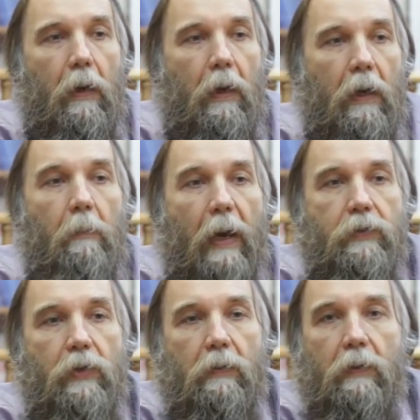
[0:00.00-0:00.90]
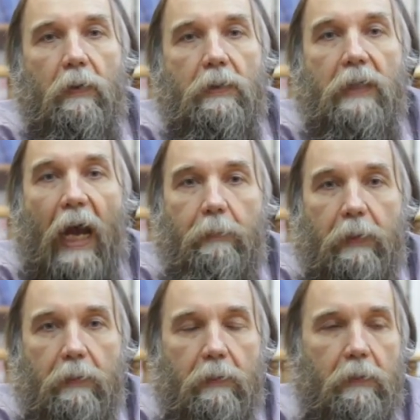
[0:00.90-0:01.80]
imagine
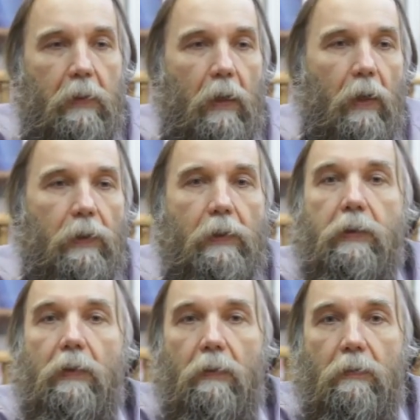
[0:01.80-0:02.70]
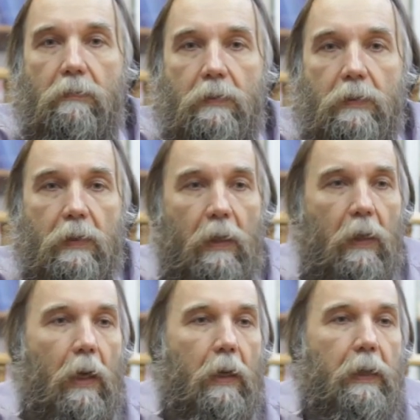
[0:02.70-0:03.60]
cyborg, the clones,
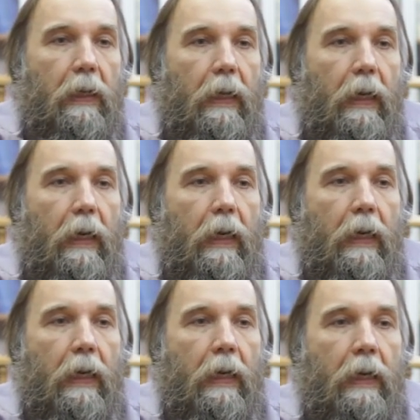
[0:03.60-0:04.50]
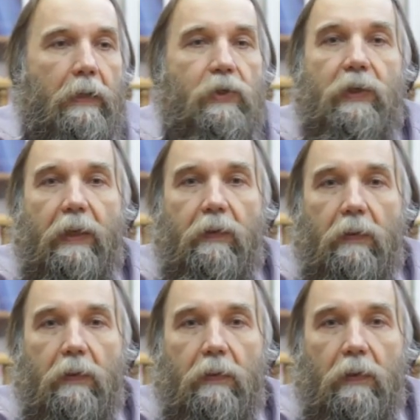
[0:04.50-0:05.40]
the
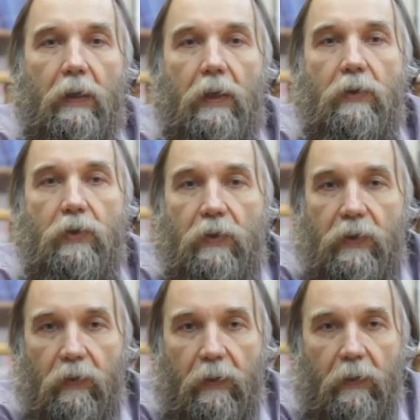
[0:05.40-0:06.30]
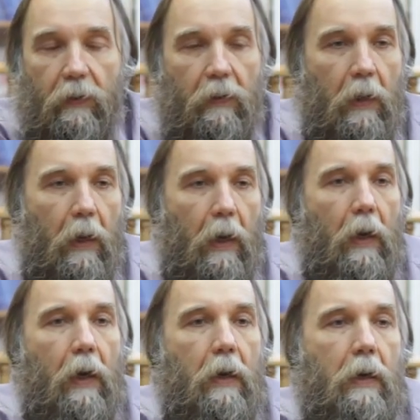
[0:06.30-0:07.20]
genetic engineering,
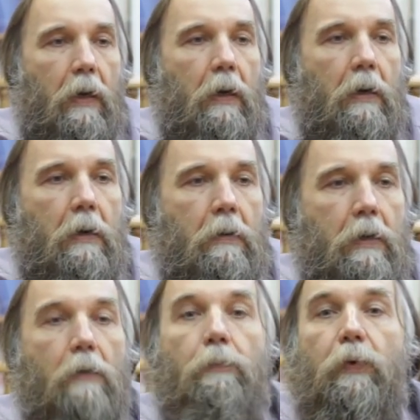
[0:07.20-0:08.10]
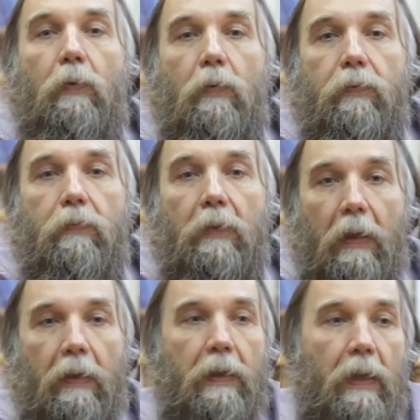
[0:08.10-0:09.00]
improve
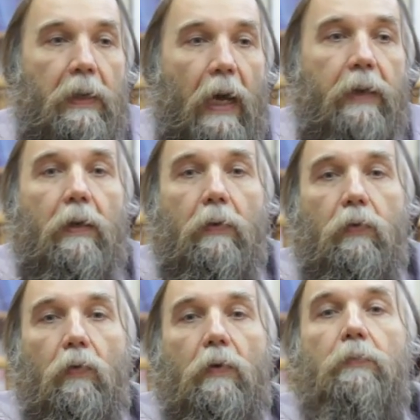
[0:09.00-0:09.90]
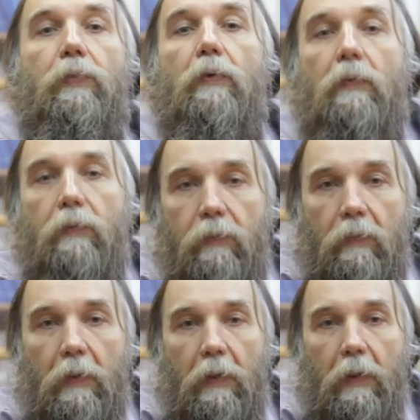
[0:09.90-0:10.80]
the idea to improve
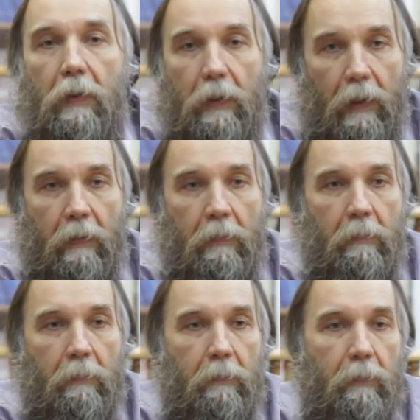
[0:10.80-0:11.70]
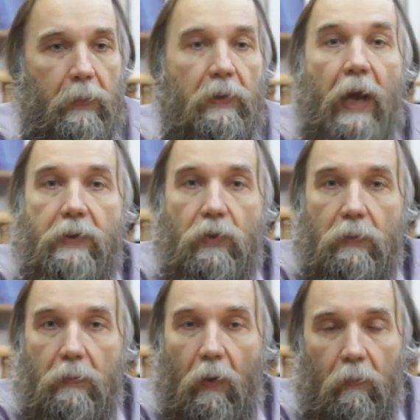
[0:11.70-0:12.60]
the
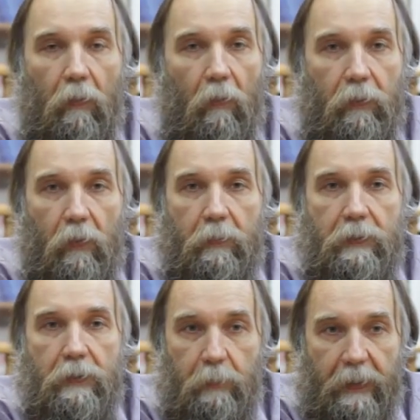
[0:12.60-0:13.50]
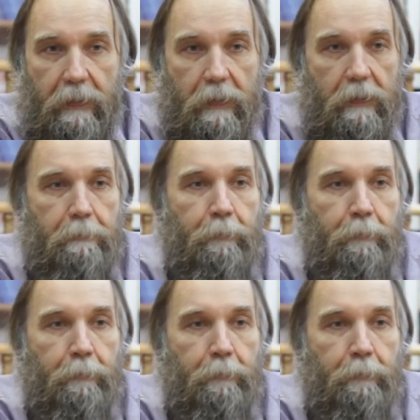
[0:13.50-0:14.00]
nature of human species.